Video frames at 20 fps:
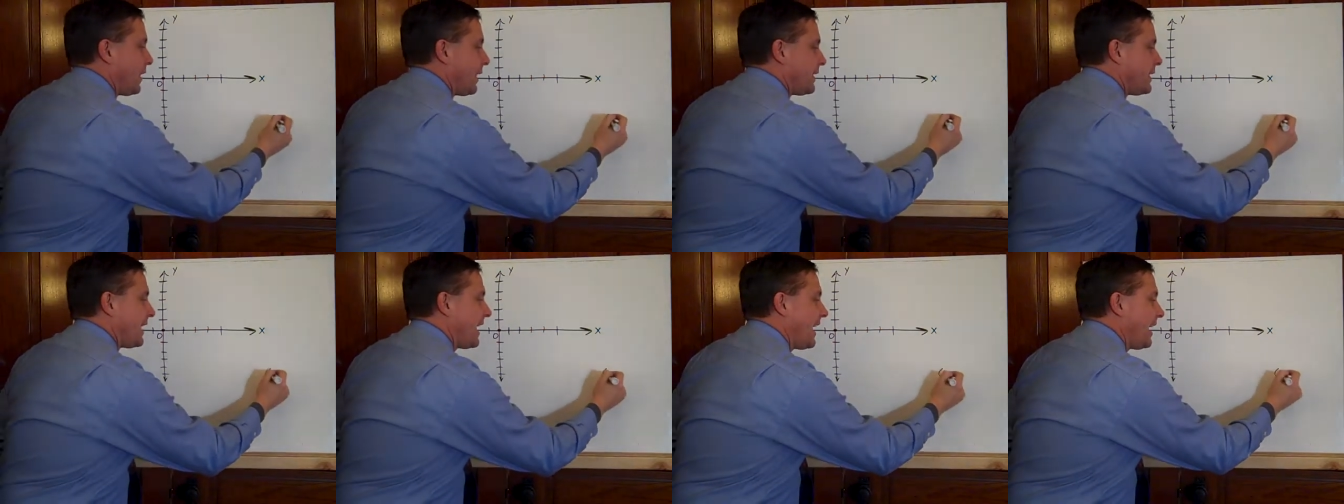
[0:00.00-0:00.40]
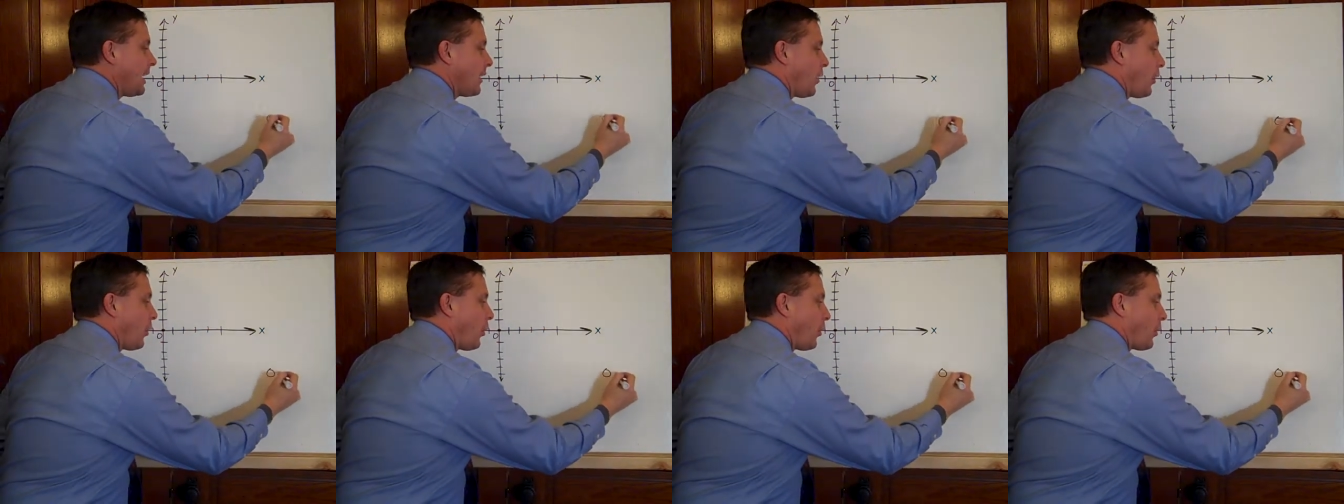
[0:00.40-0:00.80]
And
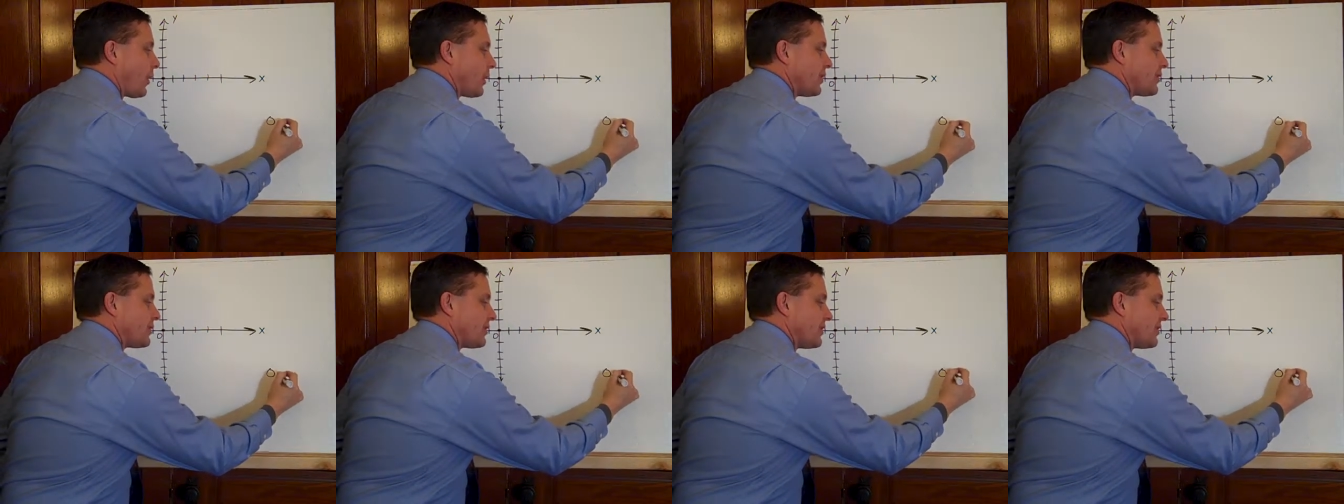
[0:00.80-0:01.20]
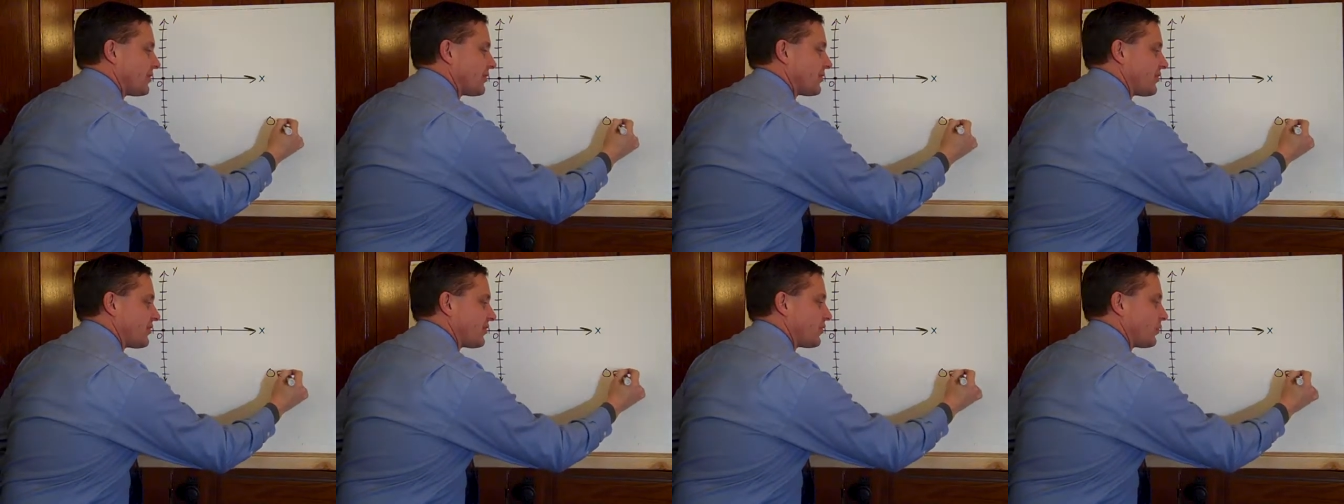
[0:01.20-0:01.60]
that origin
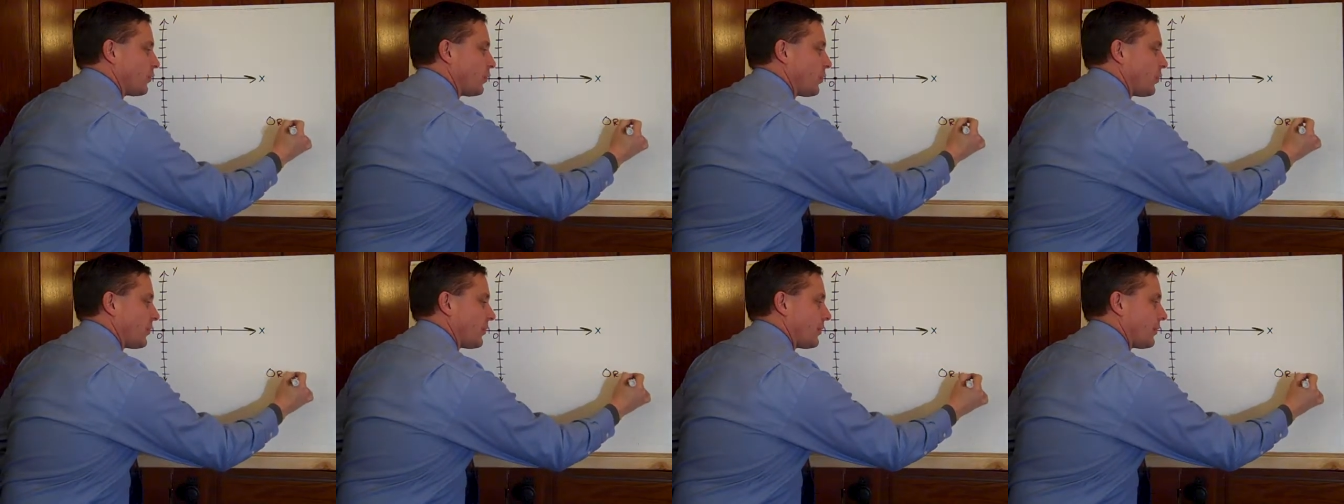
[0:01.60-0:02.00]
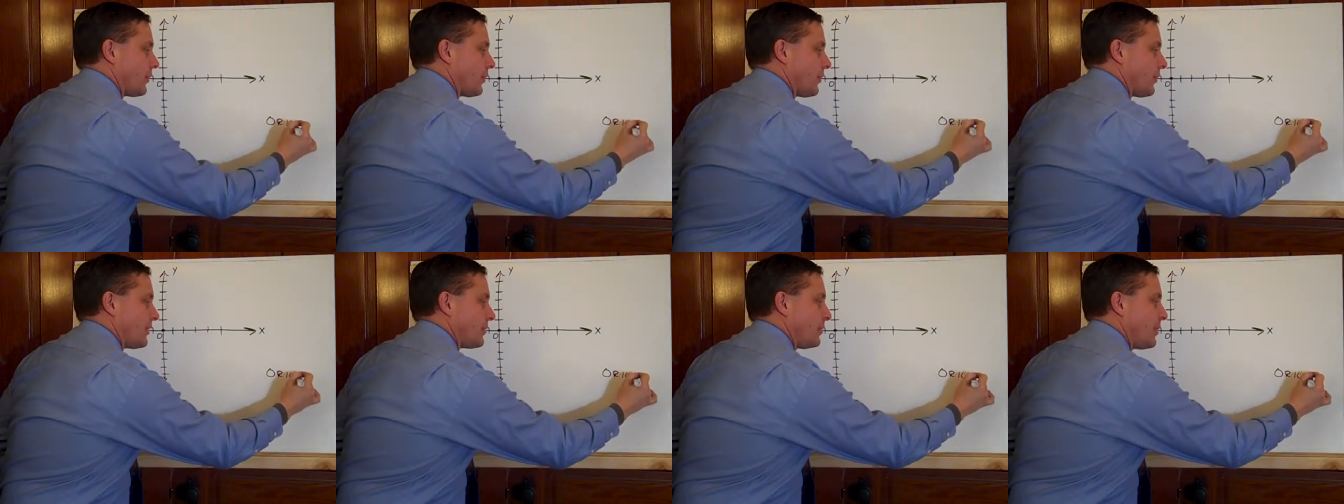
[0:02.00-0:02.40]
is just, a,
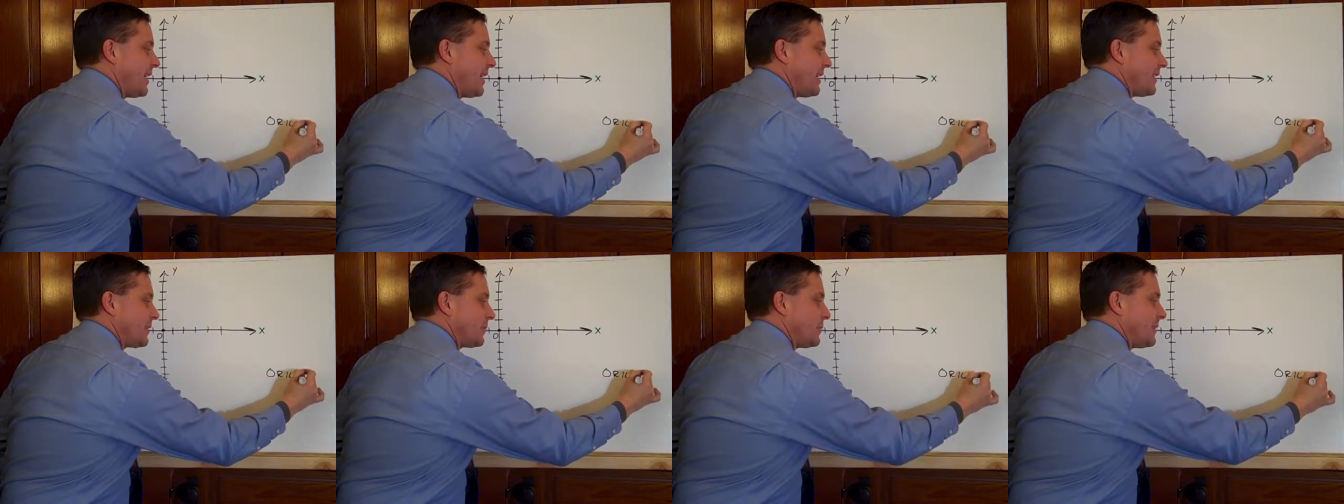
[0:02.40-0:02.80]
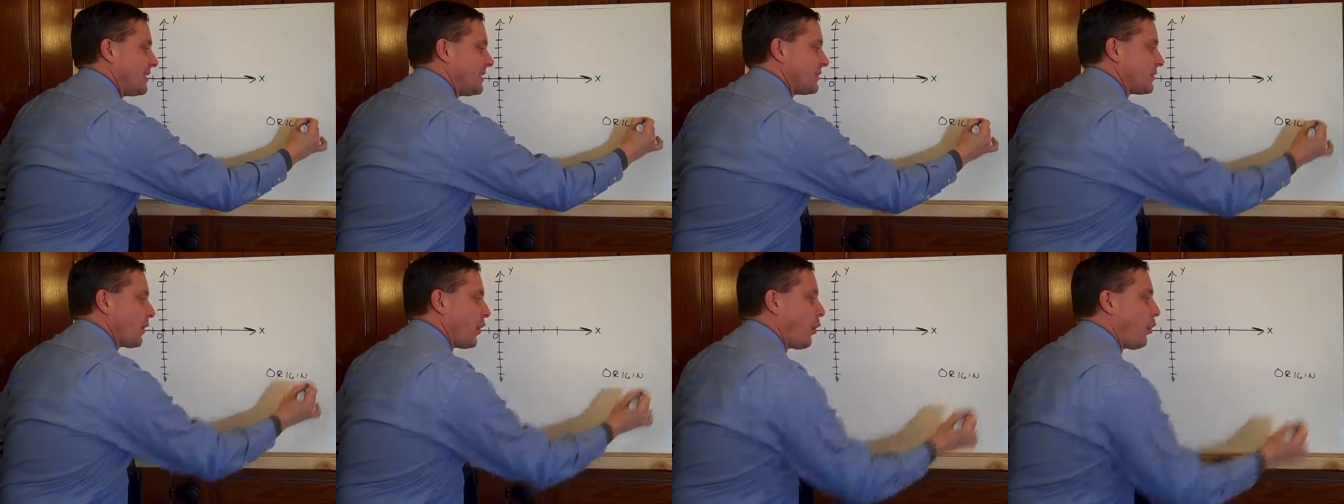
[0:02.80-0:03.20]
its base
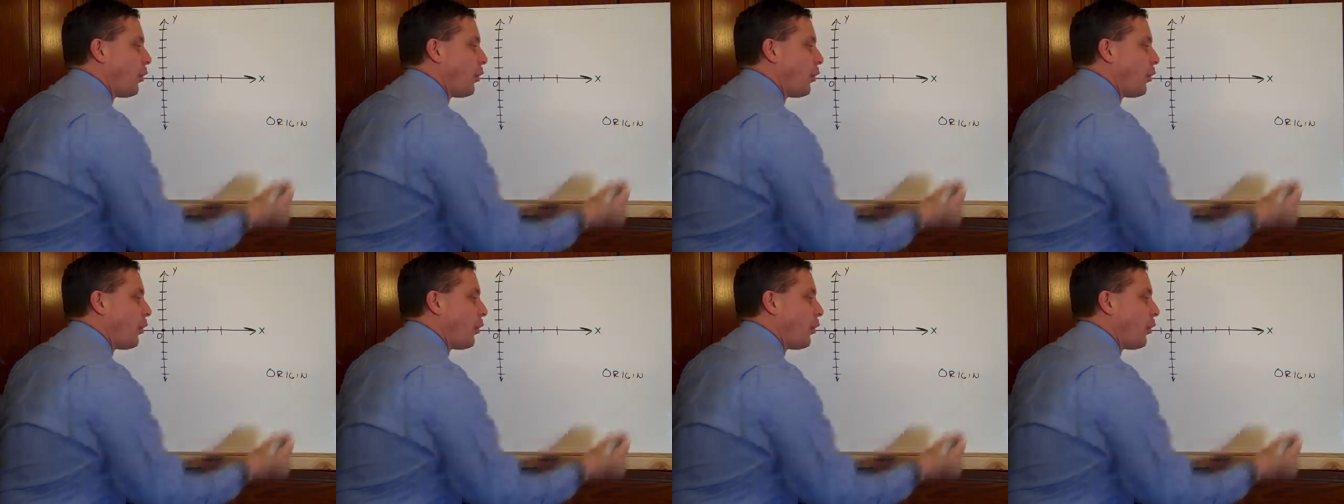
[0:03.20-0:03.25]
means